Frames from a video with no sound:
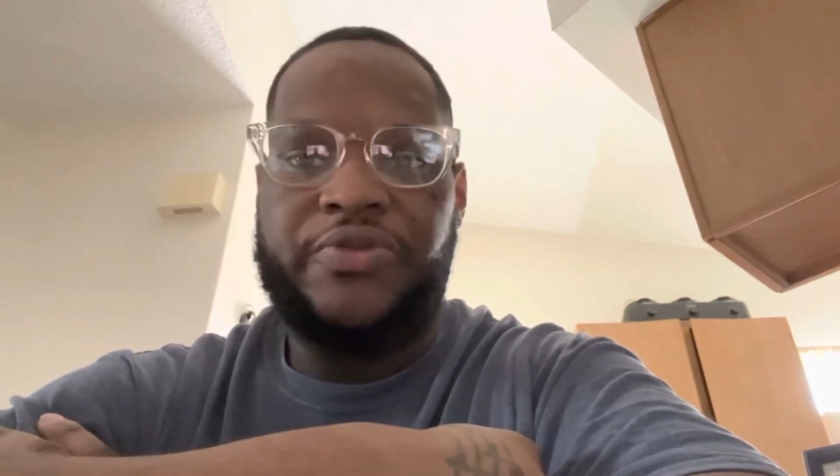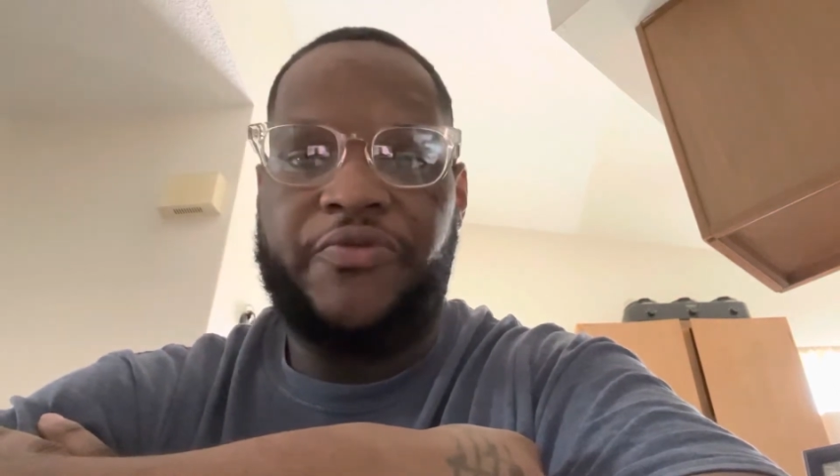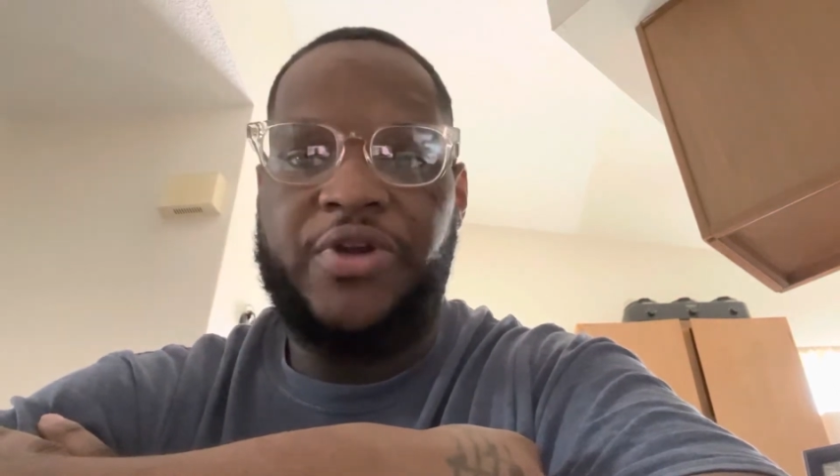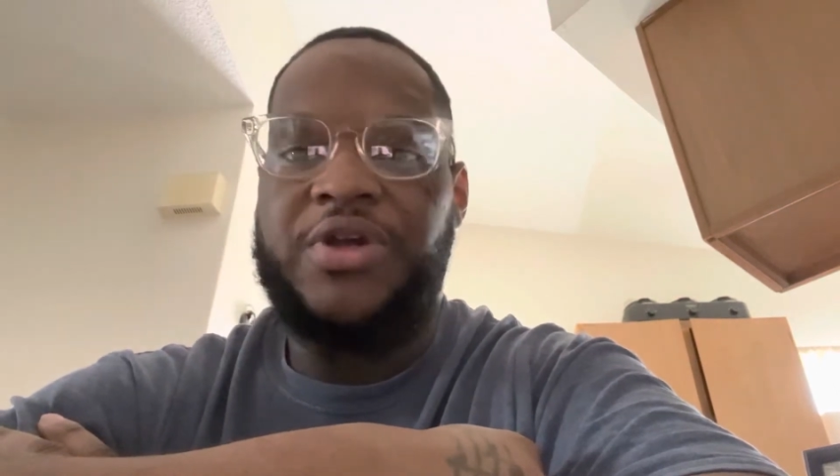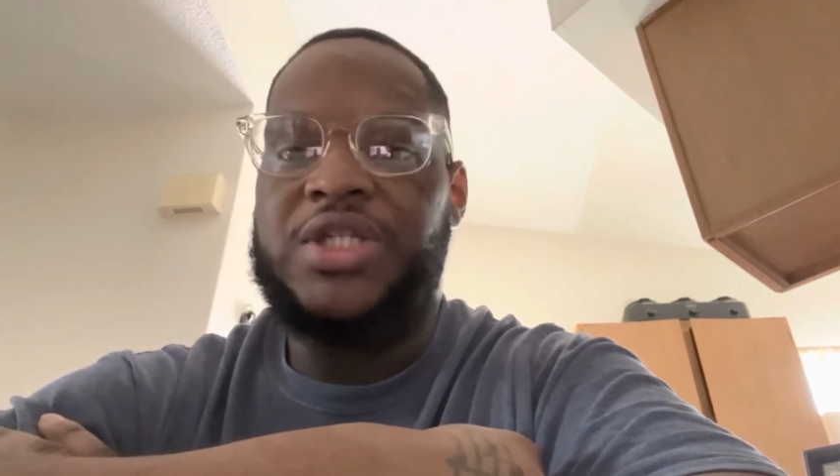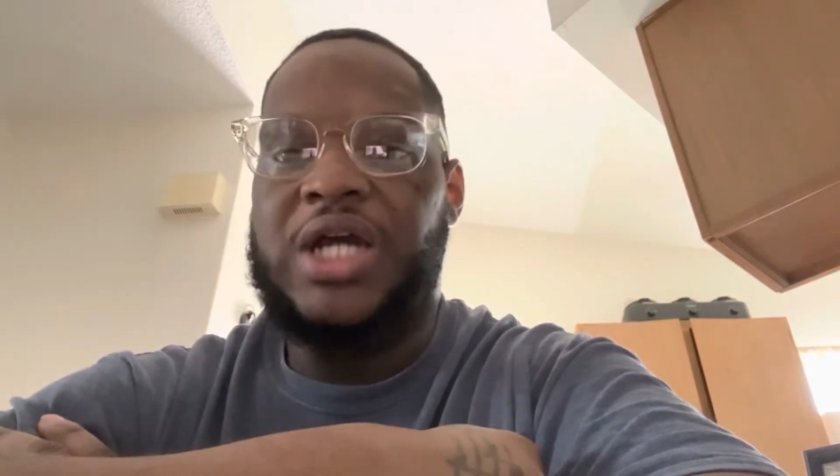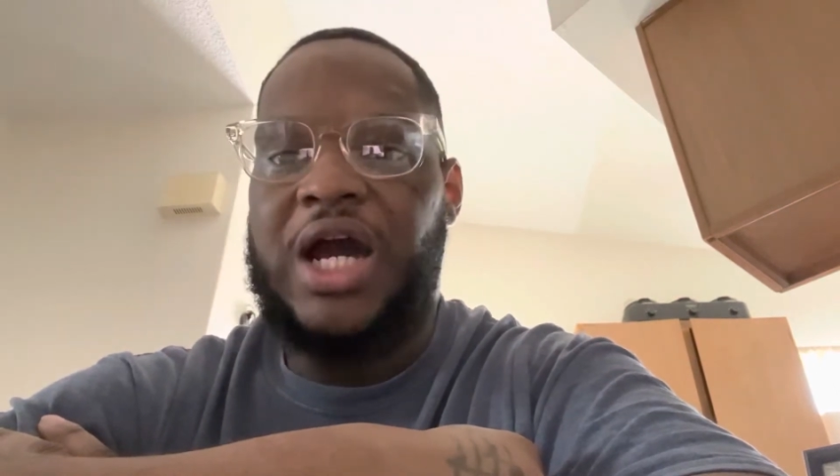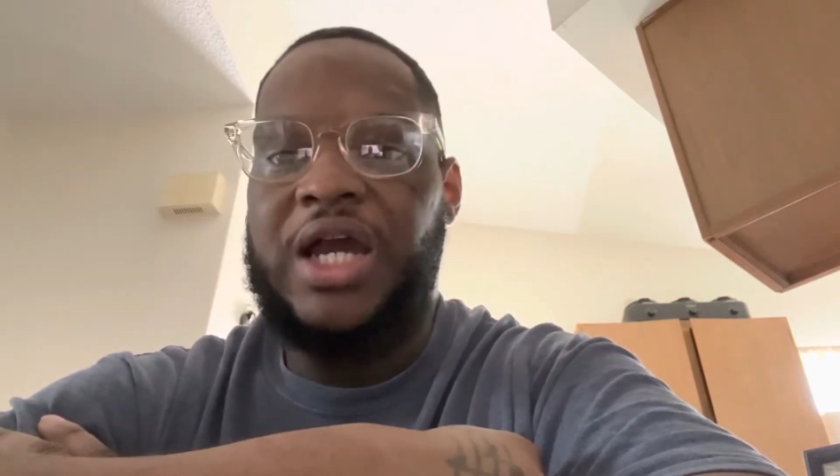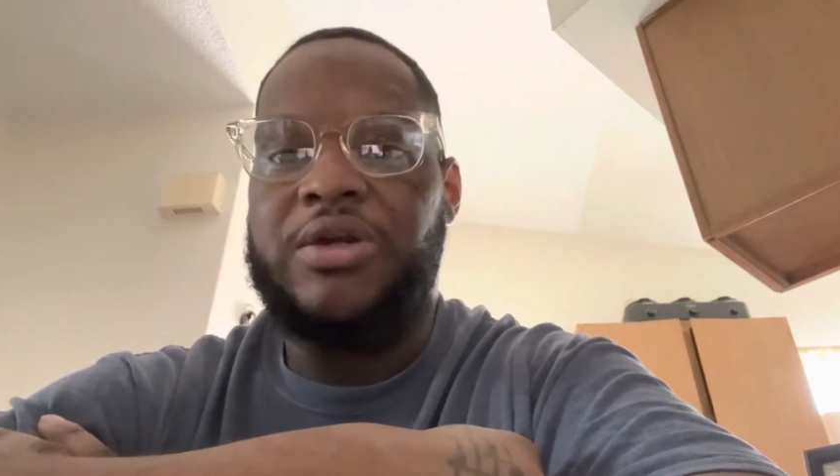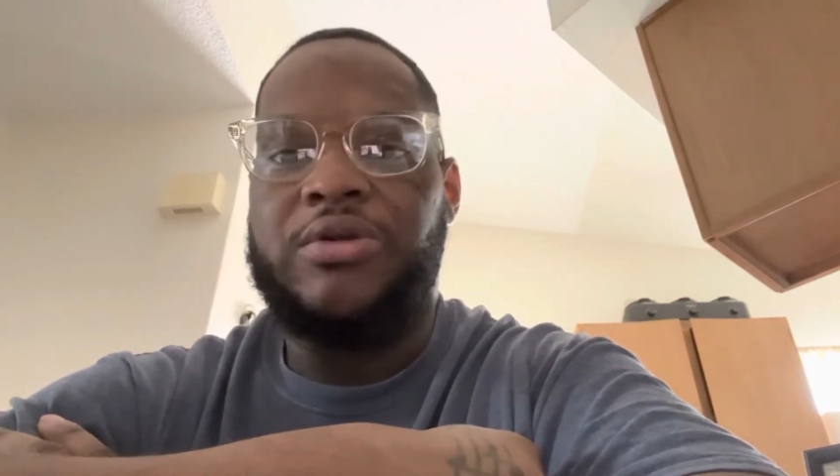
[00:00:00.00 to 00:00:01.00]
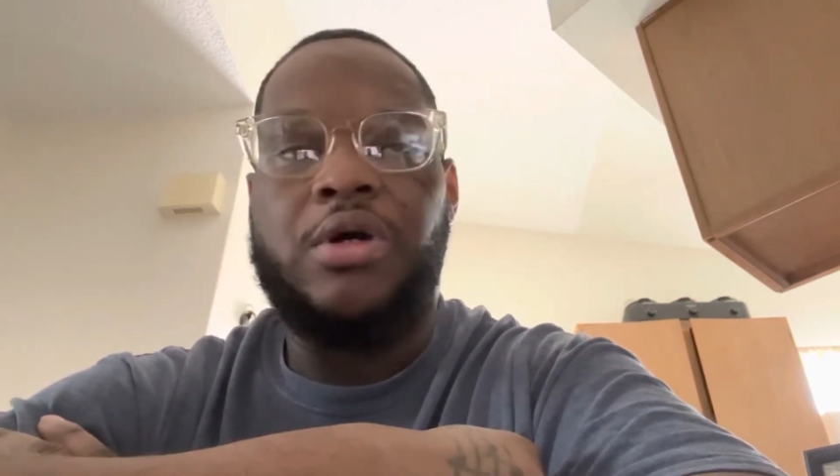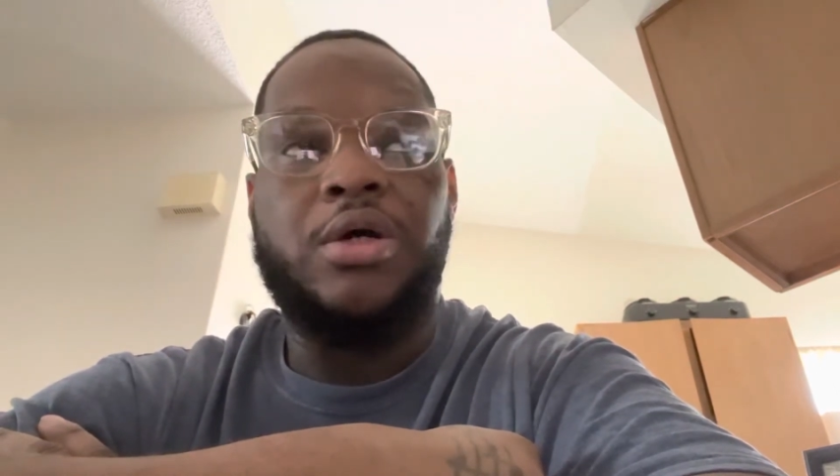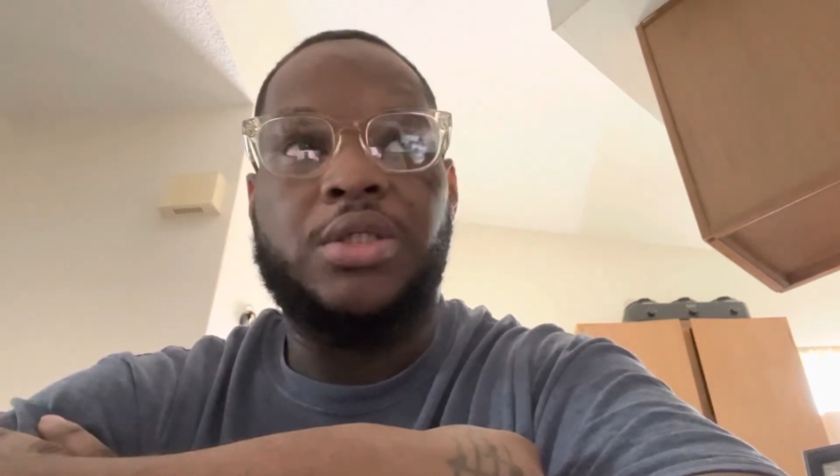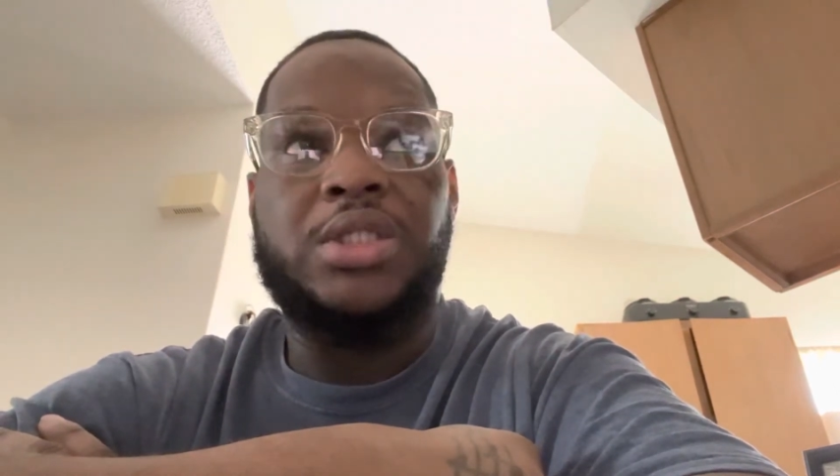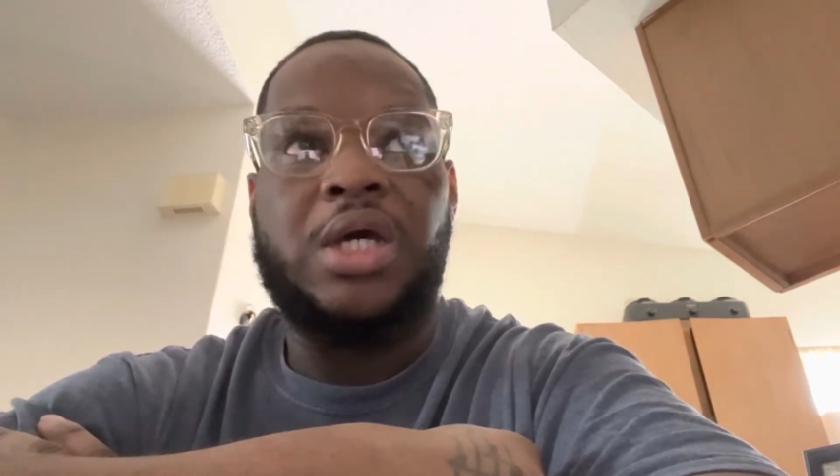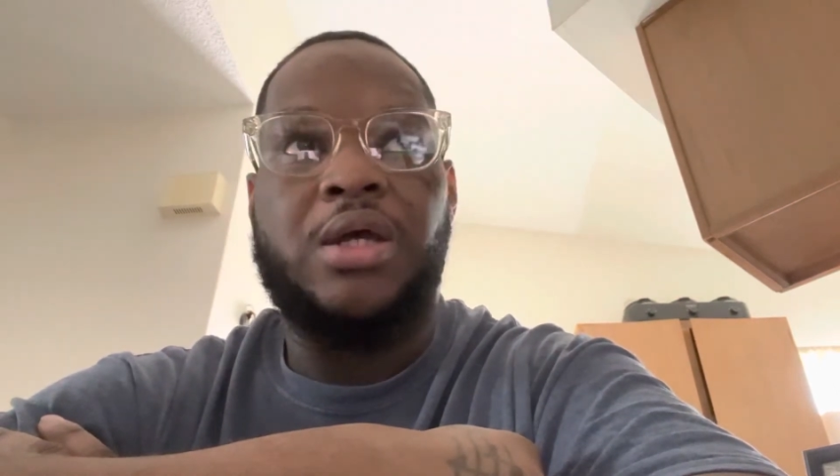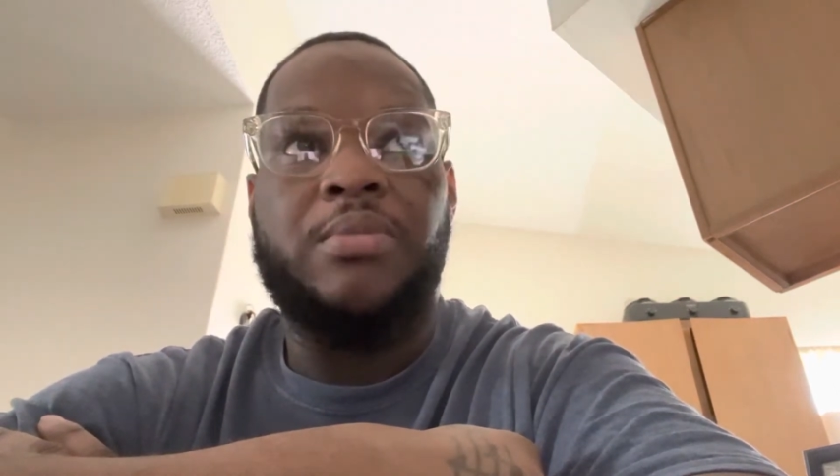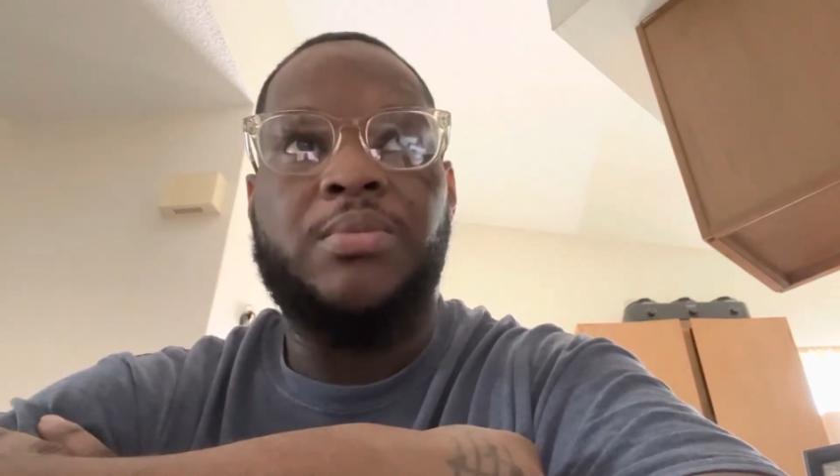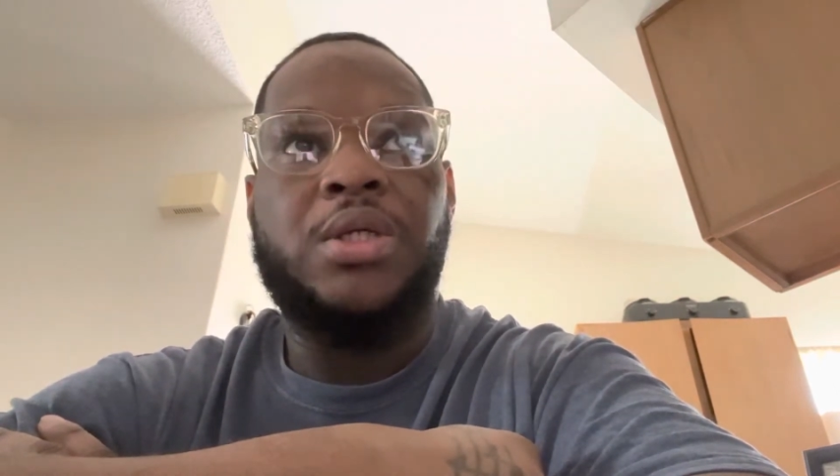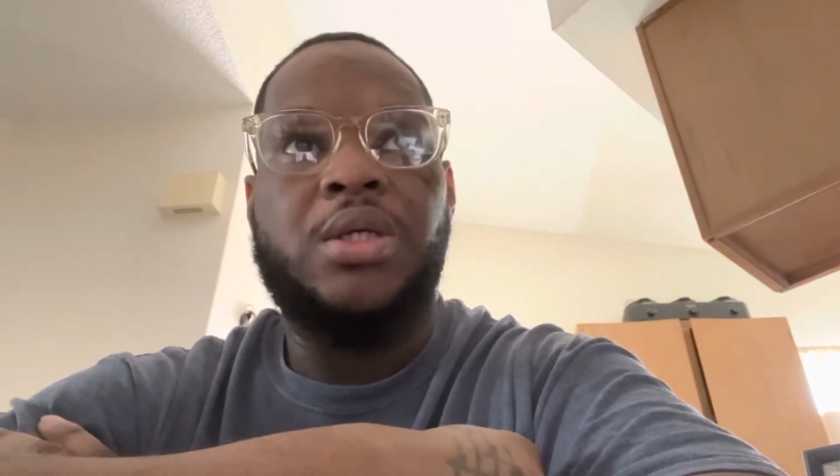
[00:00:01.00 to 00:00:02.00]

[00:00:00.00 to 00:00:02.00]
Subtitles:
very tired all the time.